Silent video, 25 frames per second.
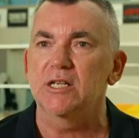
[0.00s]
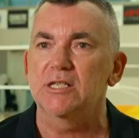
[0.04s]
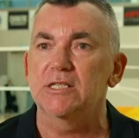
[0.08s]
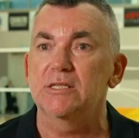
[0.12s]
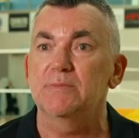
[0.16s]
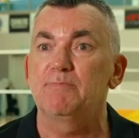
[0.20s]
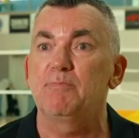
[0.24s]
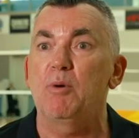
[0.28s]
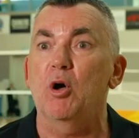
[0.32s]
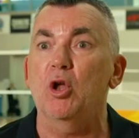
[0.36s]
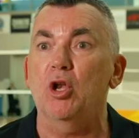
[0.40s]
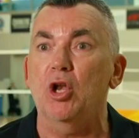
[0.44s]
a
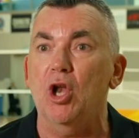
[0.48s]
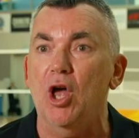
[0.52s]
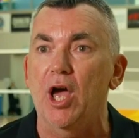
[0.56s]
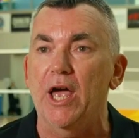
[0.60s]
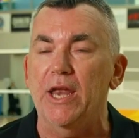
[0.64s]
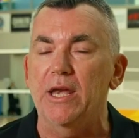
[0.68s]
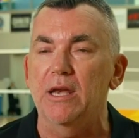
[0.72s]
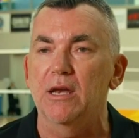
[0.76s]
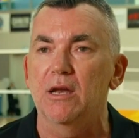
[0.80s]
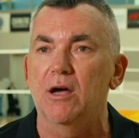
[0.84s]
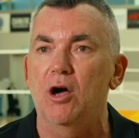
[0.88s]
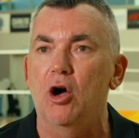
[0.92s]

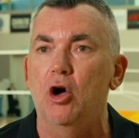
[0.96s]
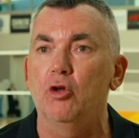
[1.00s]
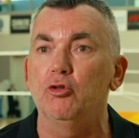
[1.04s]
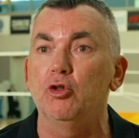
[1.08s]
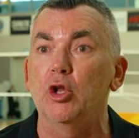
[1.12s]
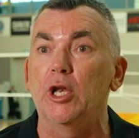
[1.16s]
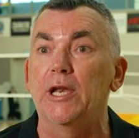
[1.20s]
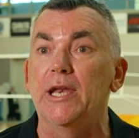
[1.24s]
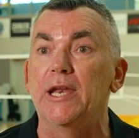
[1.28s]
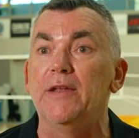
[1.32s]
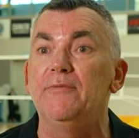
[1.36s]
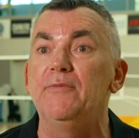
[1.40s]
spotlight on
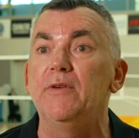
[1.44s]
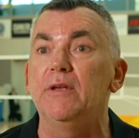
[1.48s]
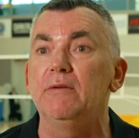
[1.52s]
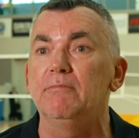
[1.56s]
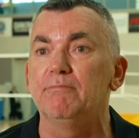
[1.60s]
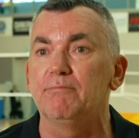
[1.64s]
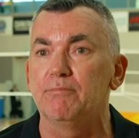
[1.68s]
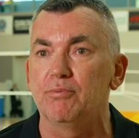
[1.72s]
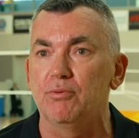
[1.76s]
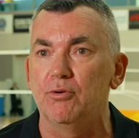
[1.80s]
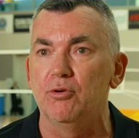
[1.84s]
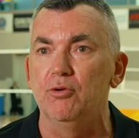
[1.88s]
the
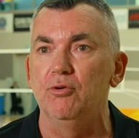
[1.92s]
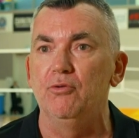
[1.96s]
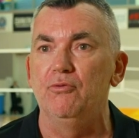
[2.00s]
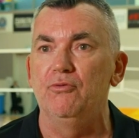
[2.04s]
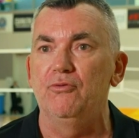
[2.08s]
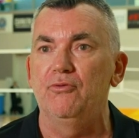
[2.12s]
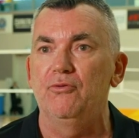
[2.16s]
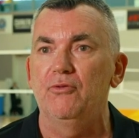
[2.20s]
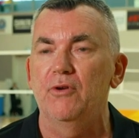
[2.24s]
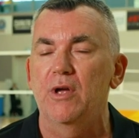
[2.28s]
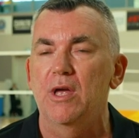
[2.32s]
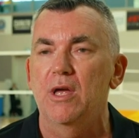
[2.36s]
living
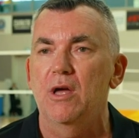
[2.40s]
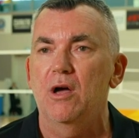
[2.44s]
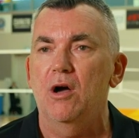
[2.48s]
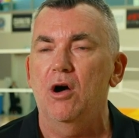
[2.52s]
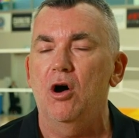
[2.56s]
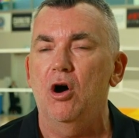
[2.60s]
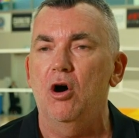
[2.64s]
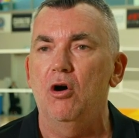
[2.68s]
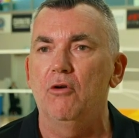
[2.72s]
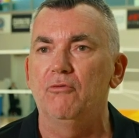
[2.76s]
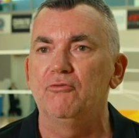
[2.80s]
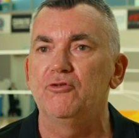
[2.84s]
proof
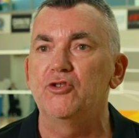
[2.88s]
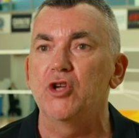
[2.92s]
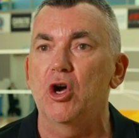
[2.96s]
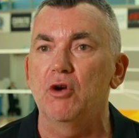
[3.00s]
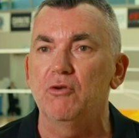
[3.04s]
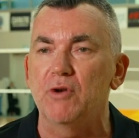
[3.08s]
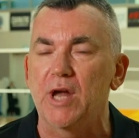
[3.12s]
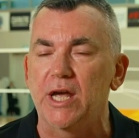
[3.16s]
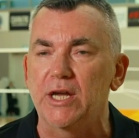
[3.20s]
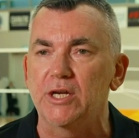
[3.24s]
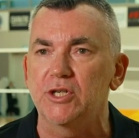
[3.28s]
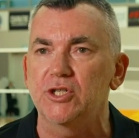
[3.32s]
of
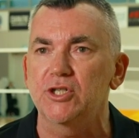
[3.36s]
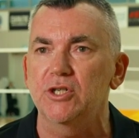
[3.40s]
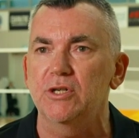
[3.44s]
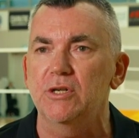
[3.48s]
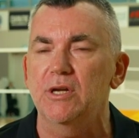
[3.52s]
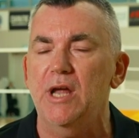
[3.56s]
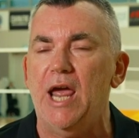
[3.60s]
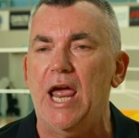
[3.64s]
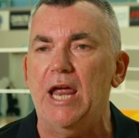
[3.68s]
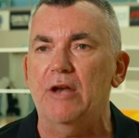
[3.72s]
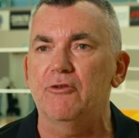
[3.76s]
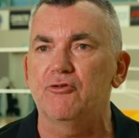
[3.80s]
donation
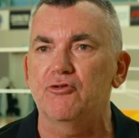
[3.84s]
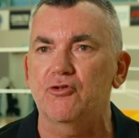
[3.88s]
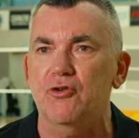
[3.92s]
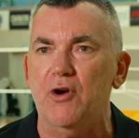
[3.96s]
and